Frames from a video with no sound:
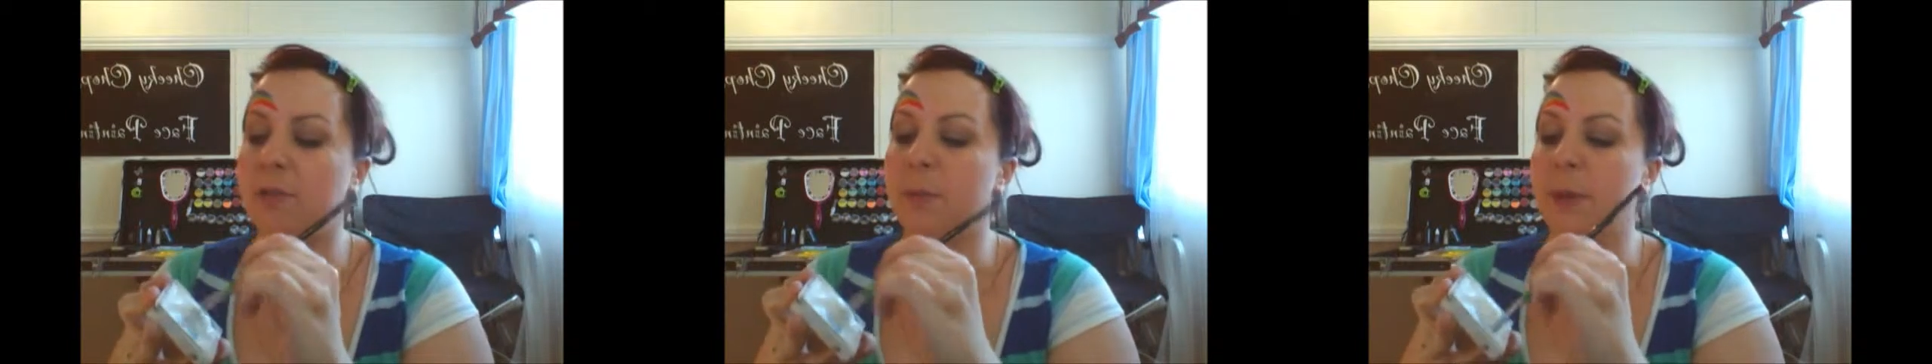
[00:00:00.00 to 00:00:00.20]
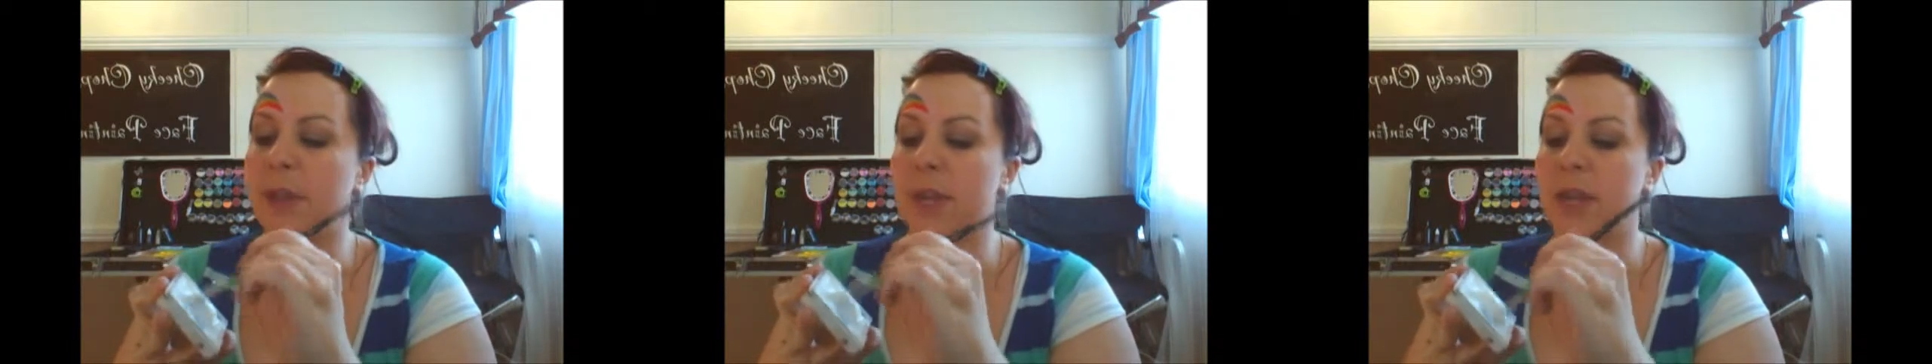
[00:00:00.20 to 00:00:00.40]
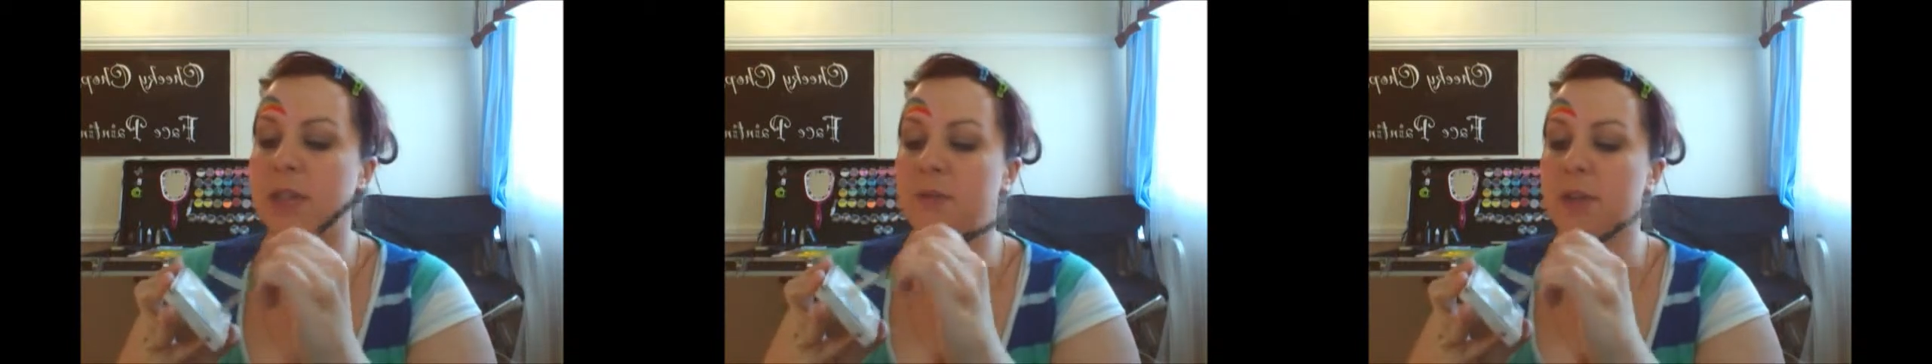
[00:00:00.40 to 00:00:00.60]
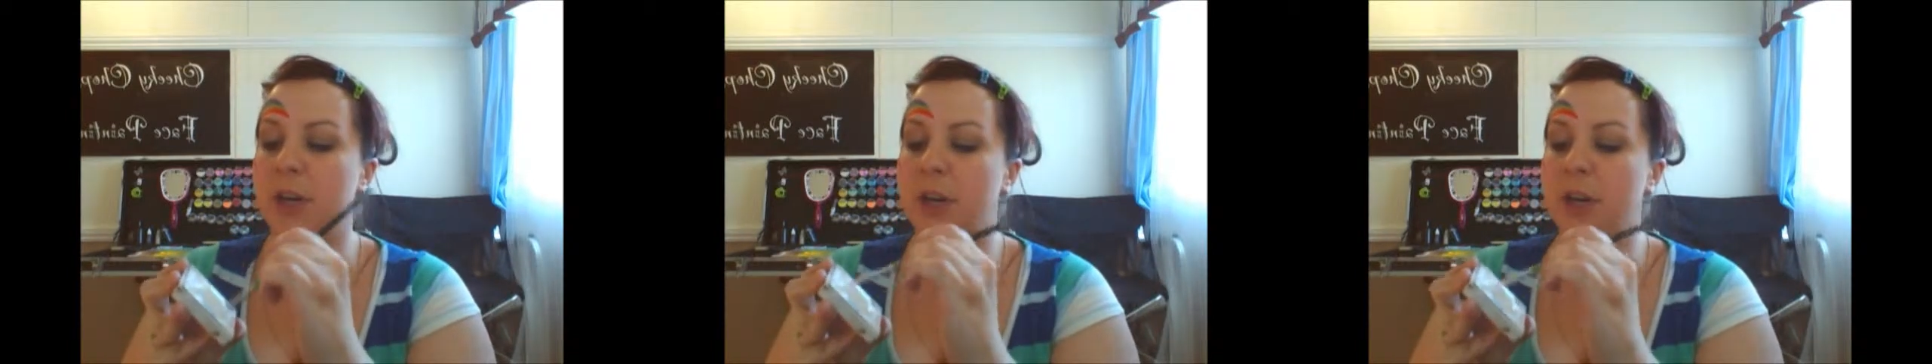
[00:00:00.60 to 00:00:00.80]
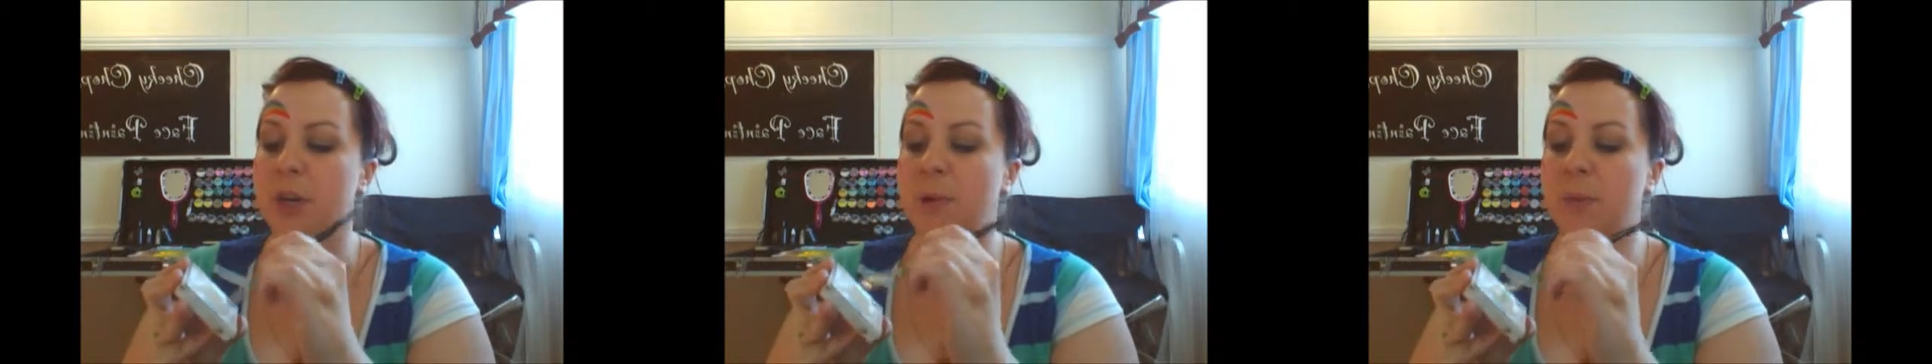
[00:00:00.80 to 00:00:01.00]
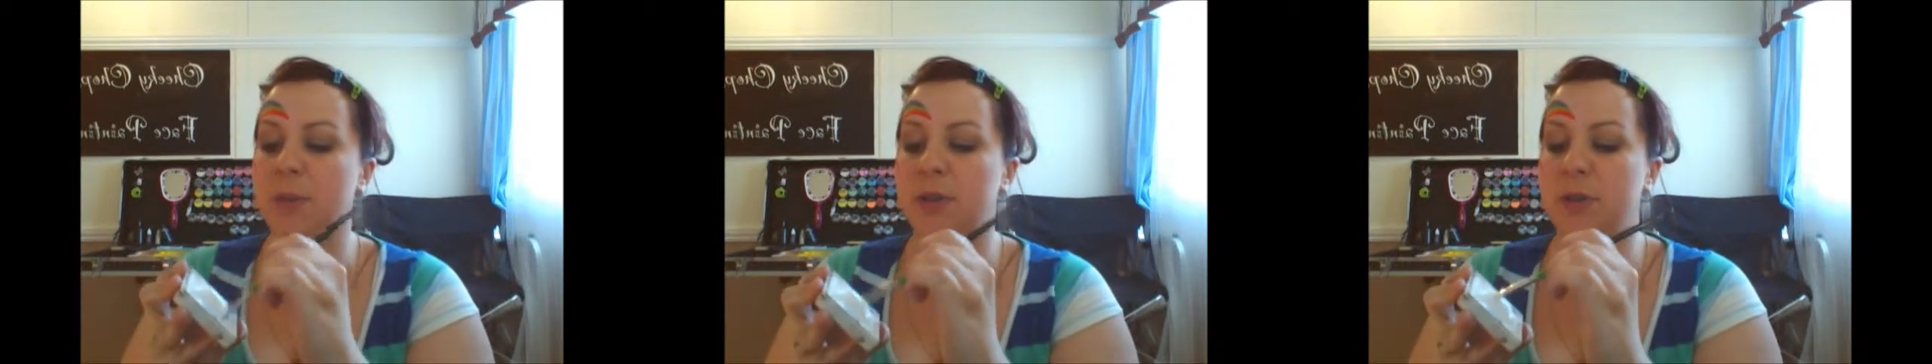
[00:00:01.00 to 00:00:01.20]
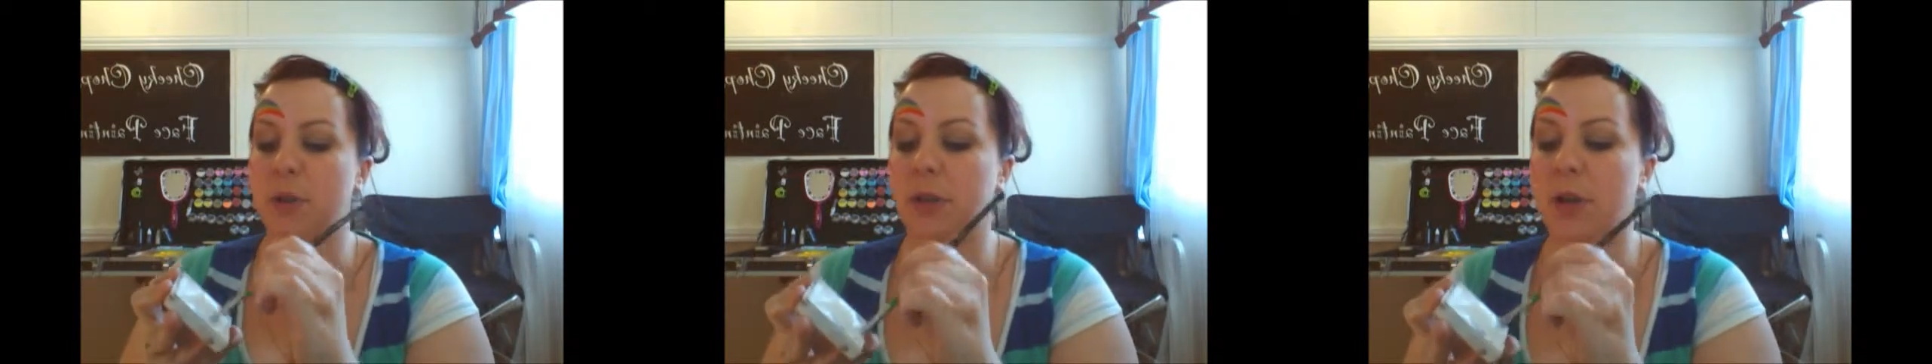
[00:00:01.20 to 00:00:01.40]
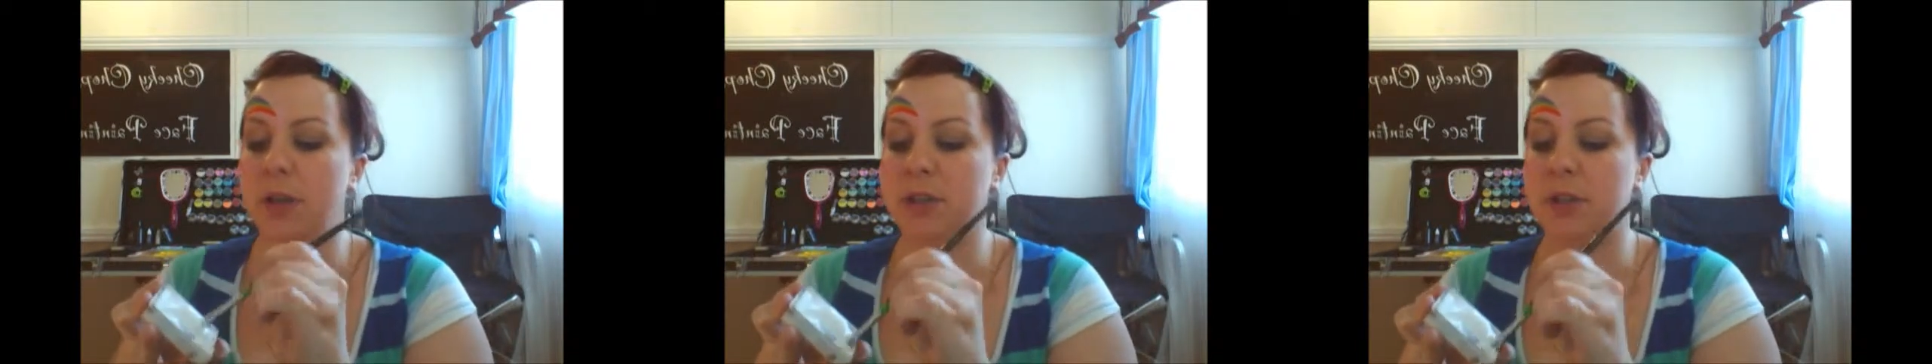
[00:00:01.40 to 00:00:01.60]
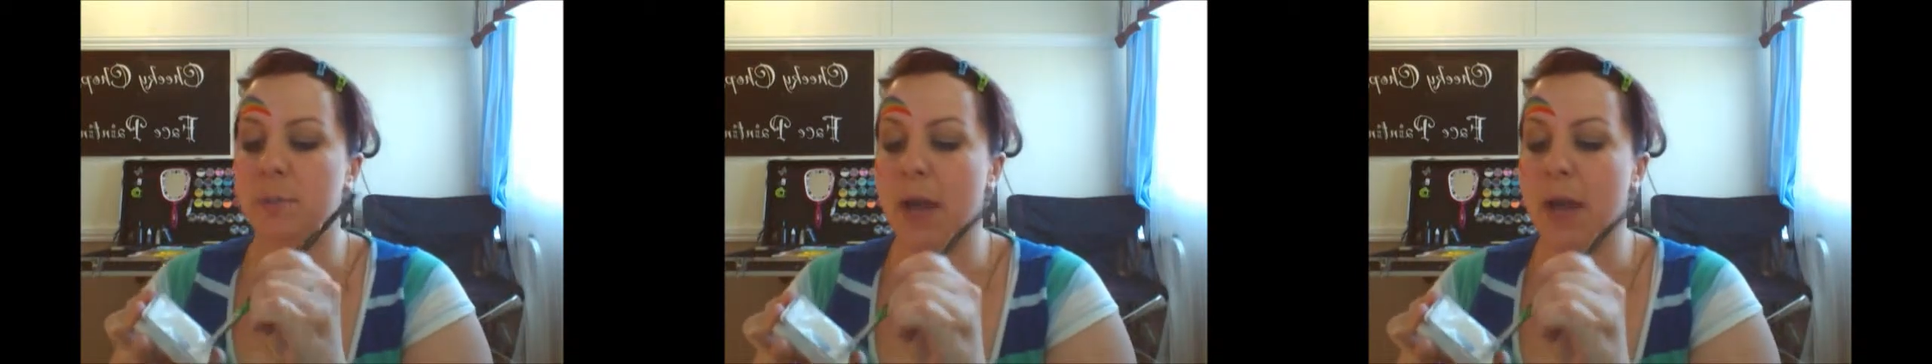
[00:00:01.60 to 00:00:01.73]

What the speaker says: from the last video you probably saw I like to